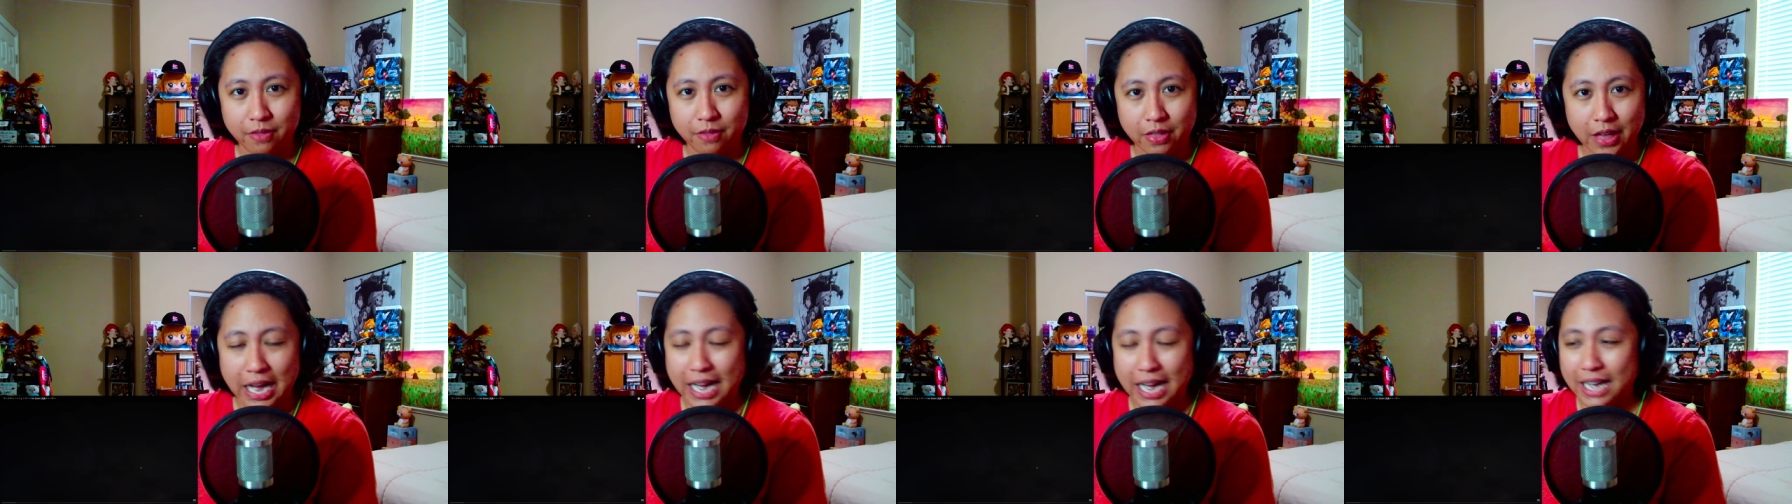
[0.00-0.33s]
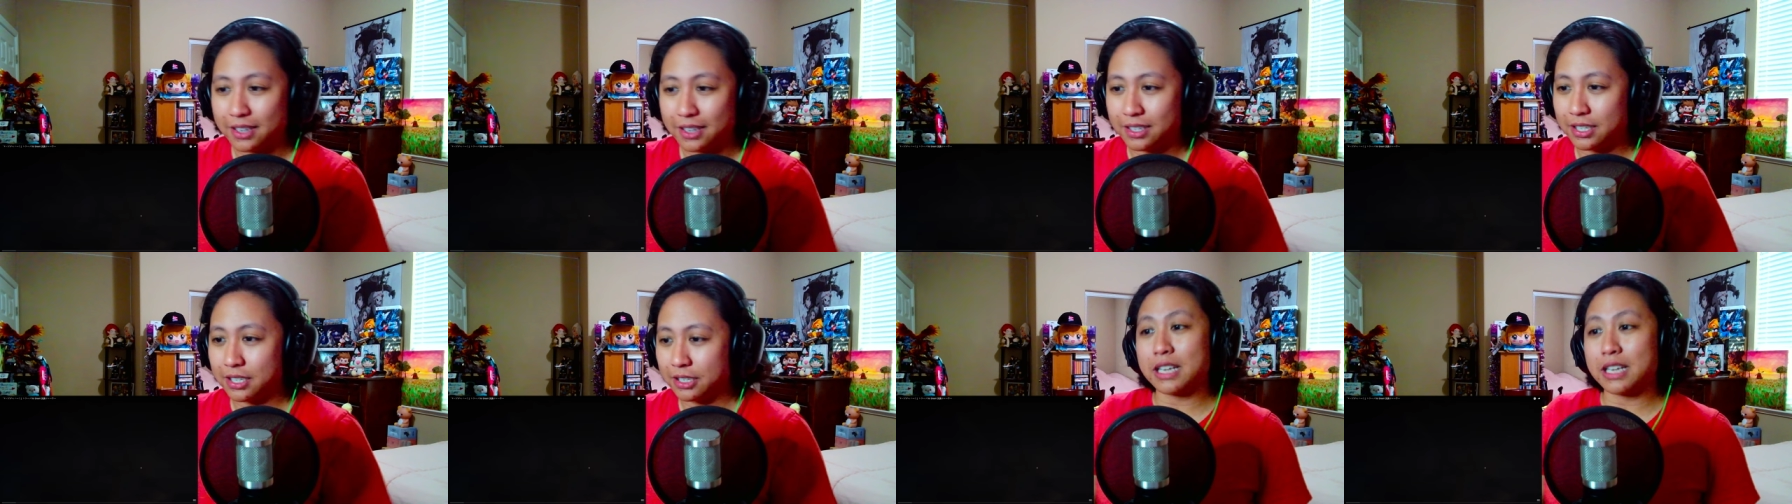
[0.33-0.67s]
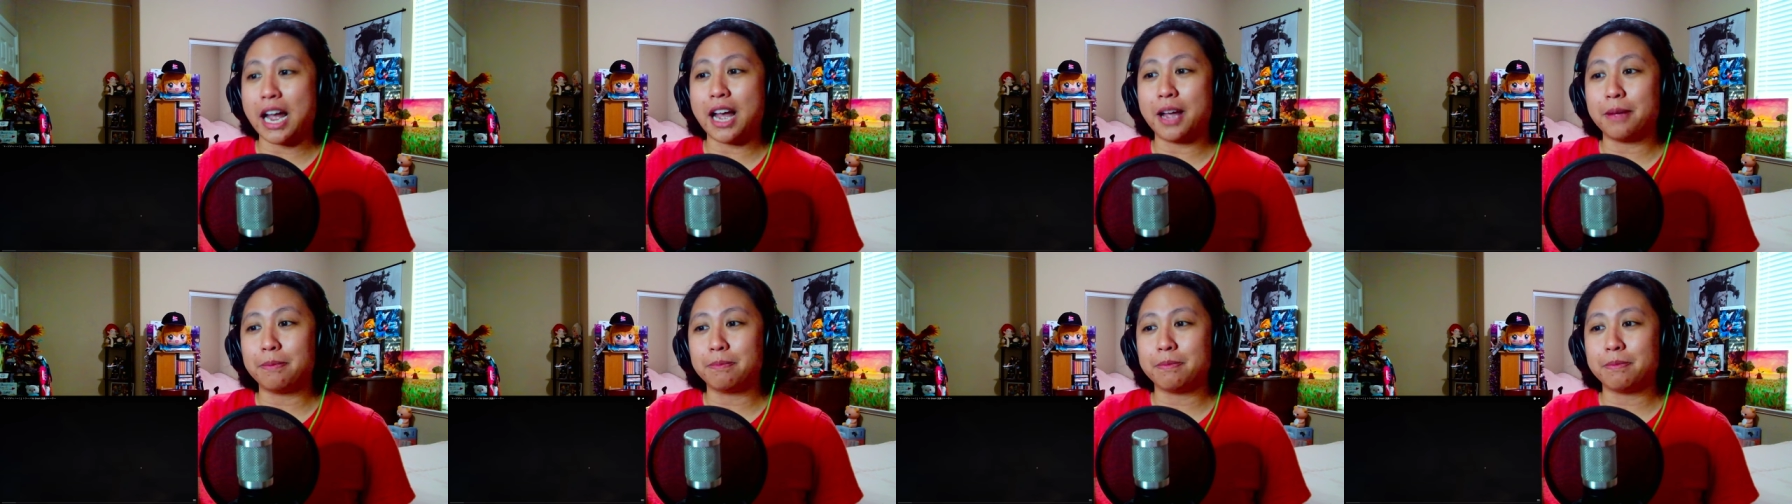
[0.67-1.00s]
that.
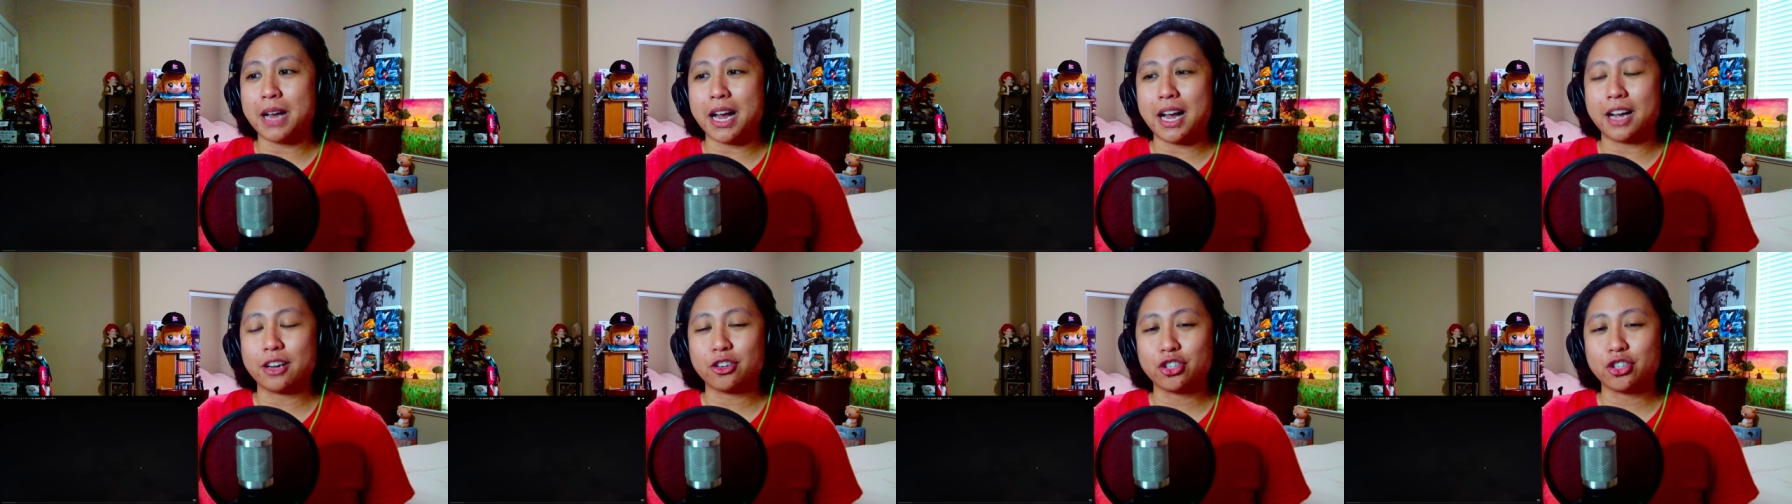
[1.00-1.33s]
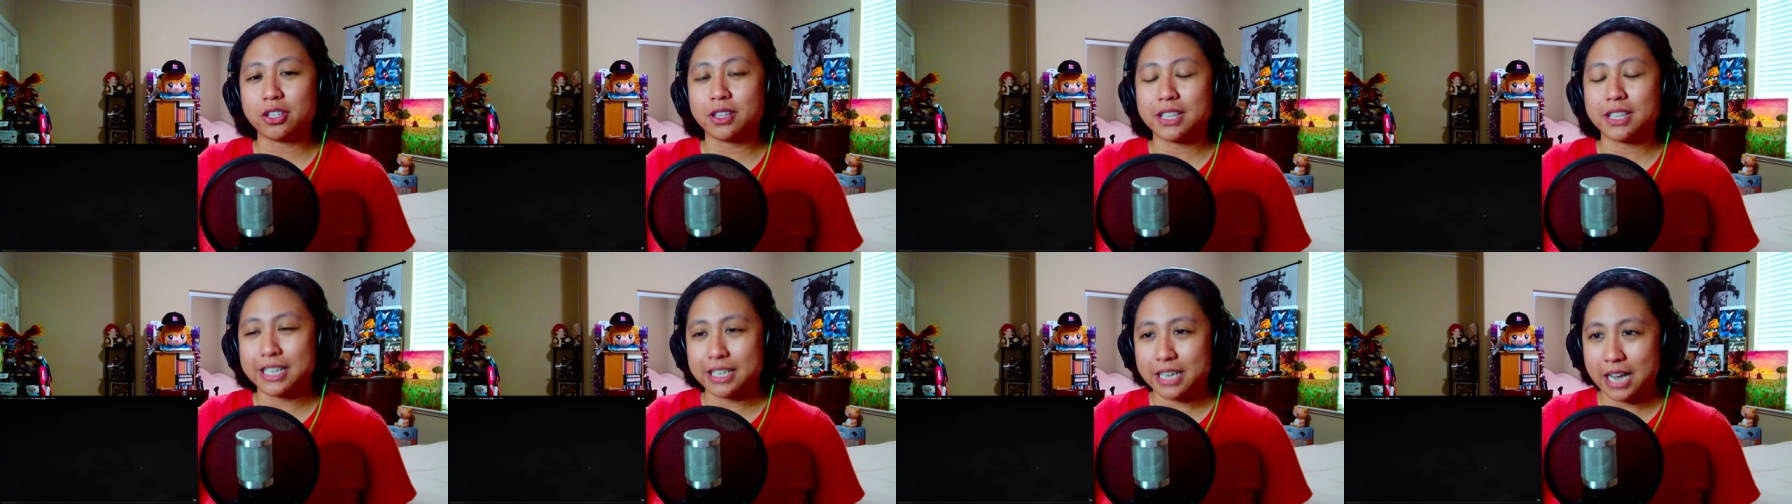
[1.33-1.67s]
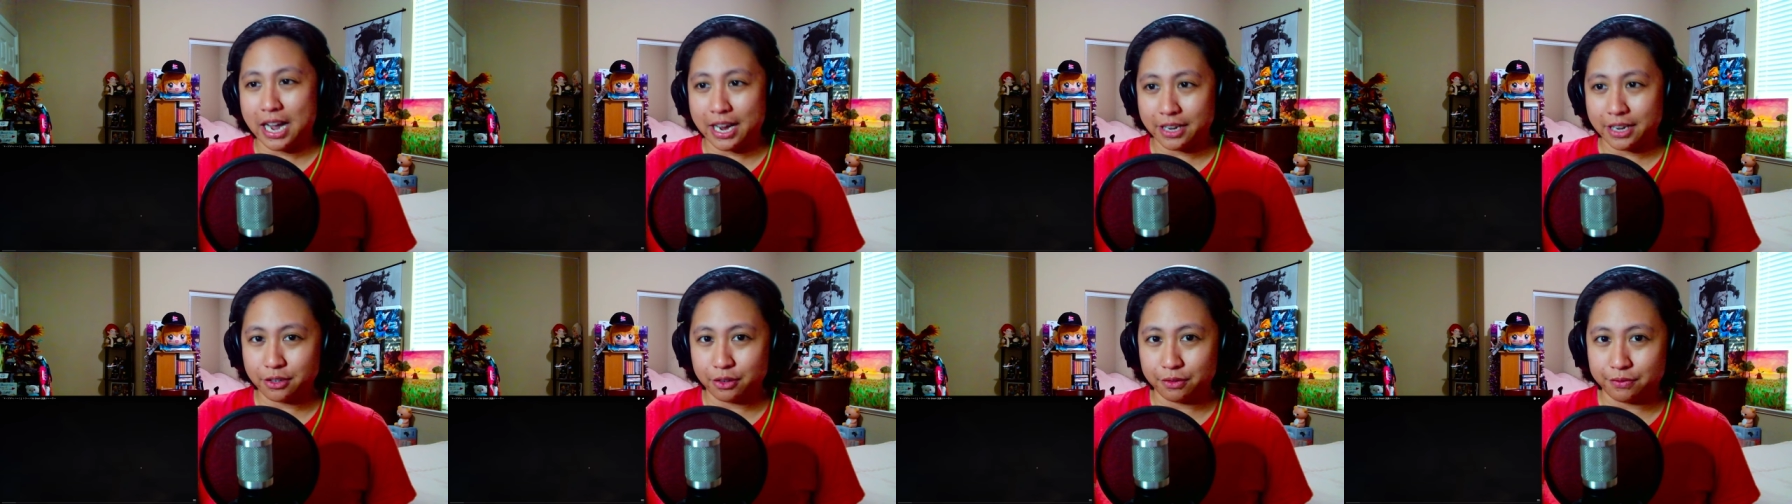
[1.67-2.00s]
I'm actually
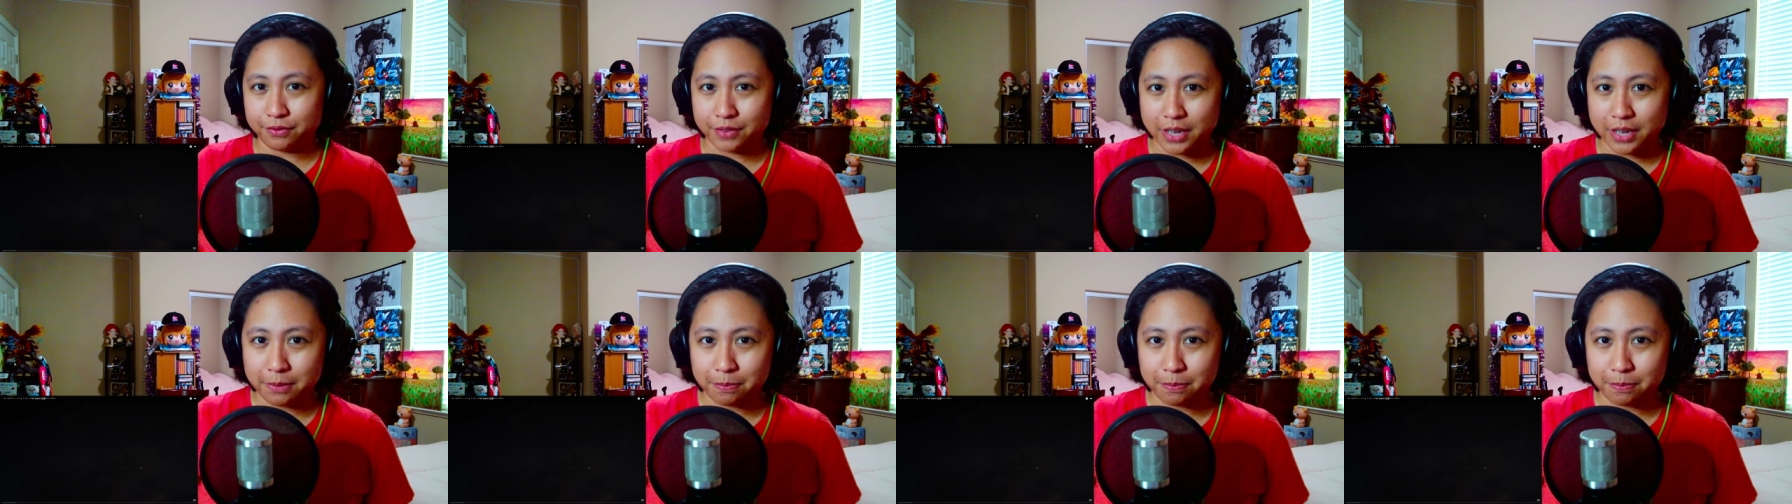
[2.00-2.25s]
kind of